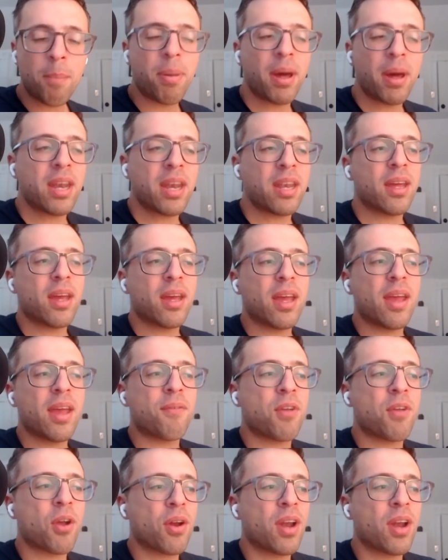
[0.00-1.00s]
but if
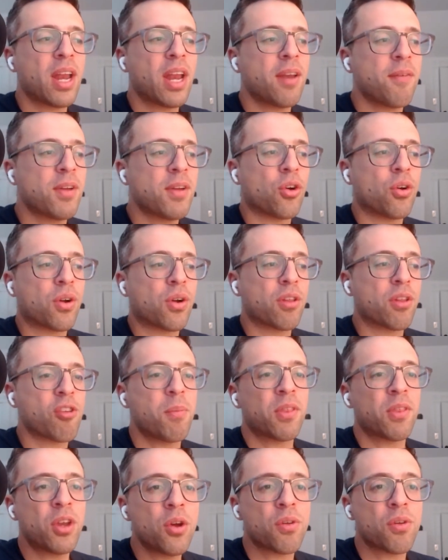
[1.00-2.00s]
you're an individual
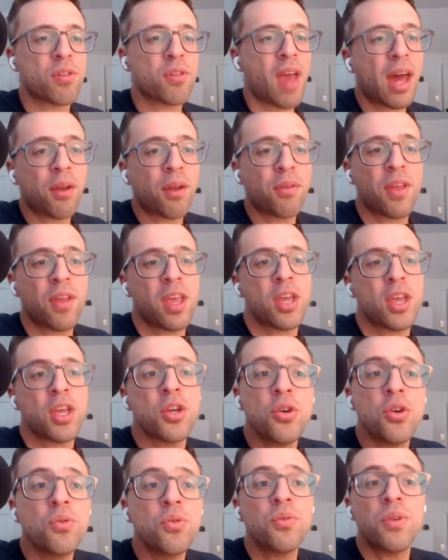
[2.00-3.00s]
consuming the news I don't think
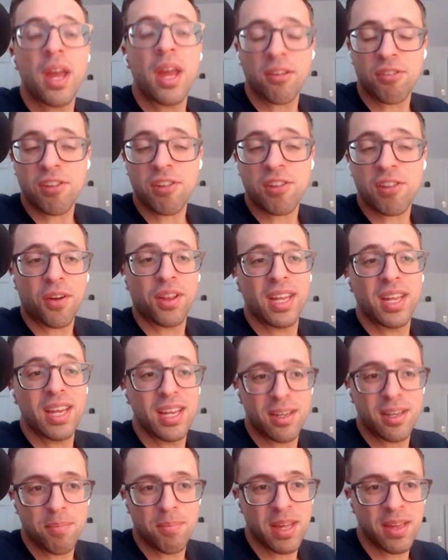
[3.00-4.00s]
you necessarily
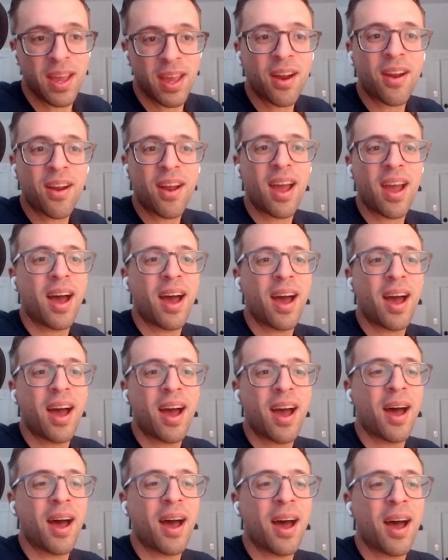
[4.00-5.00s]
need to be there um,
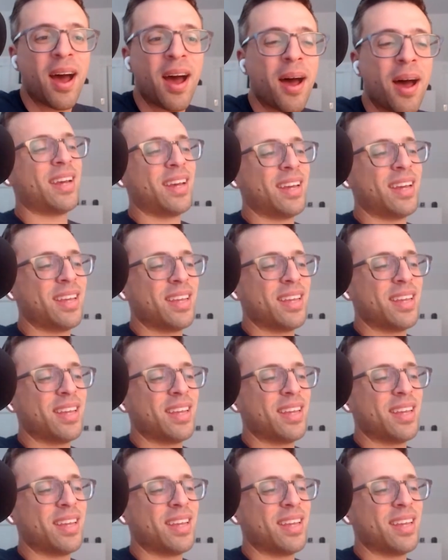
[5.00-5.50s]
and